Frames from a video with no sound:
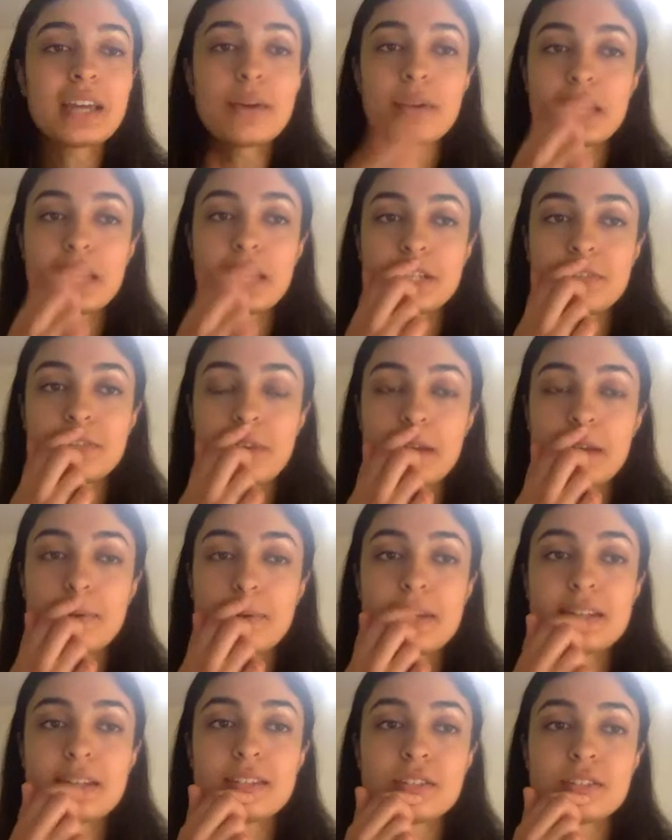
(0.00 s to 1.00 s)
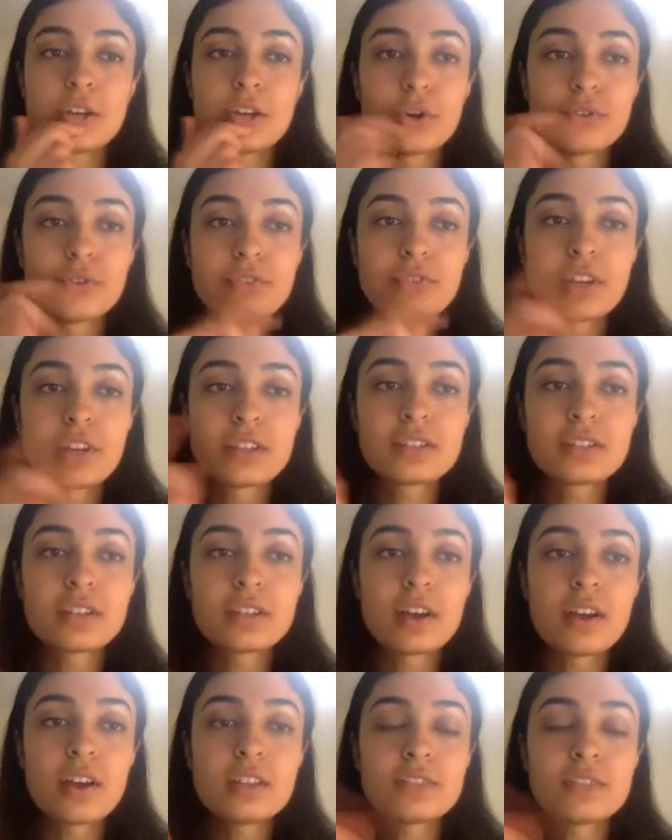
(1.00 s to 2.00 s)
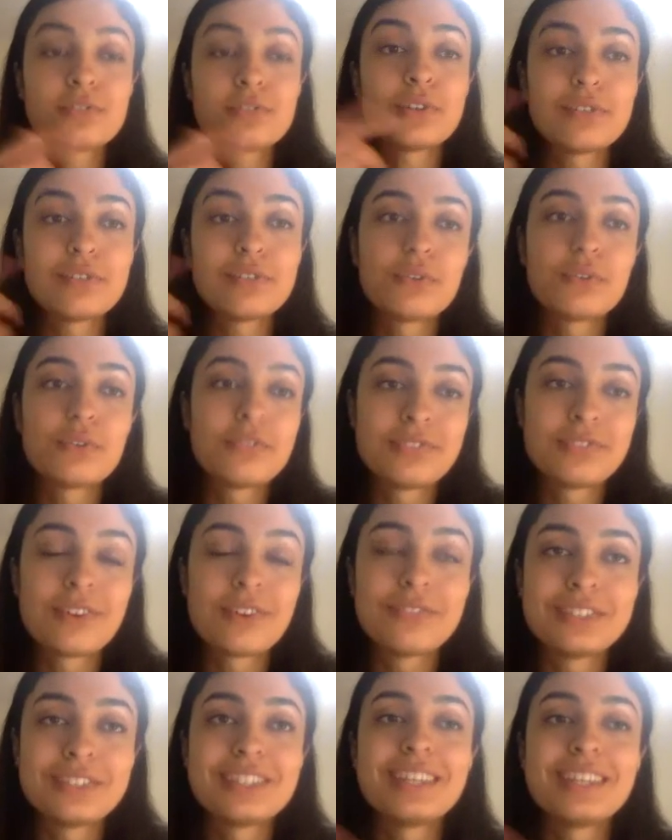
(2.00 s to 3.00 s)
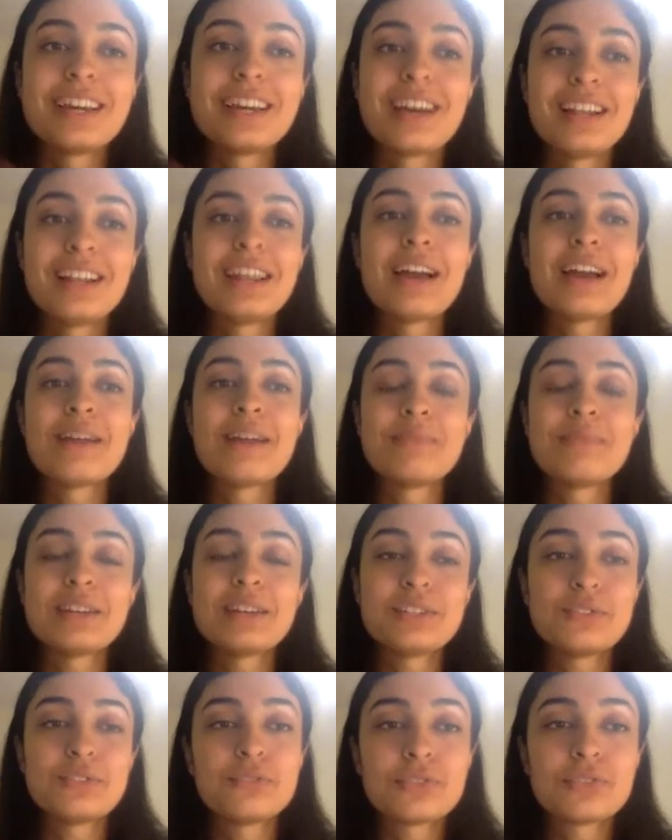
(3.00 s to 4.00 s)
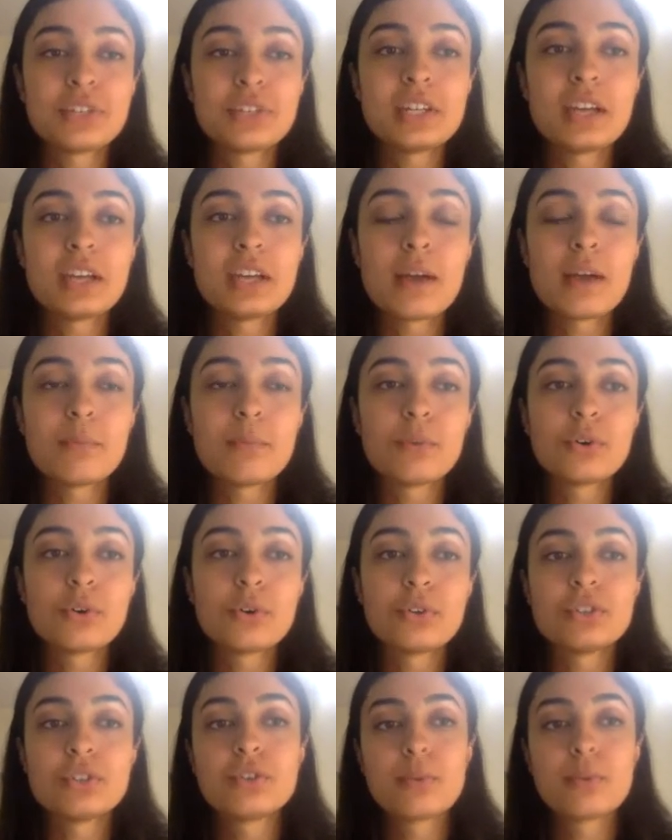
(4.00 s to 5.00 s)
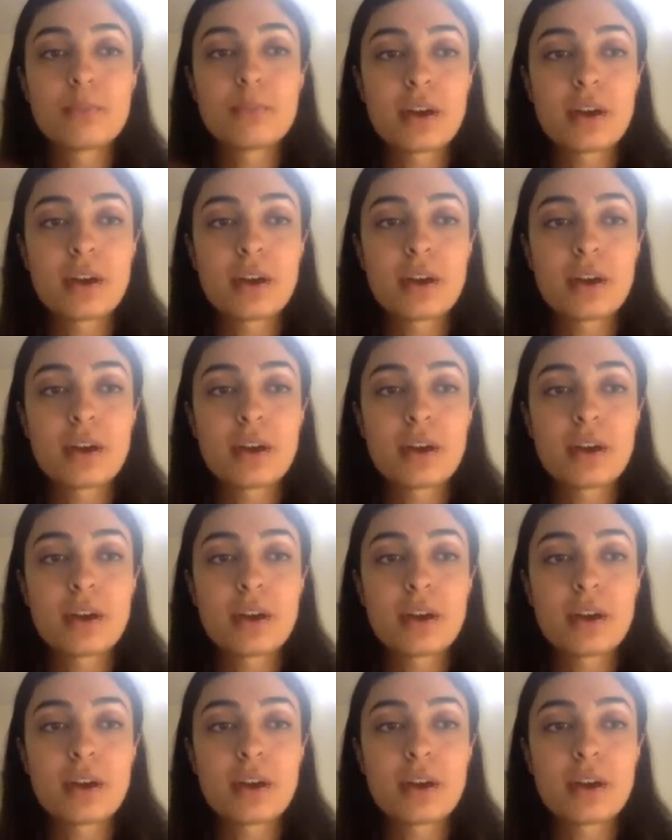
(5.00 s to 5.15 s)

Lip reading: I would actually recommend is Code First Girls. If you're obviously a girl, they do free courses on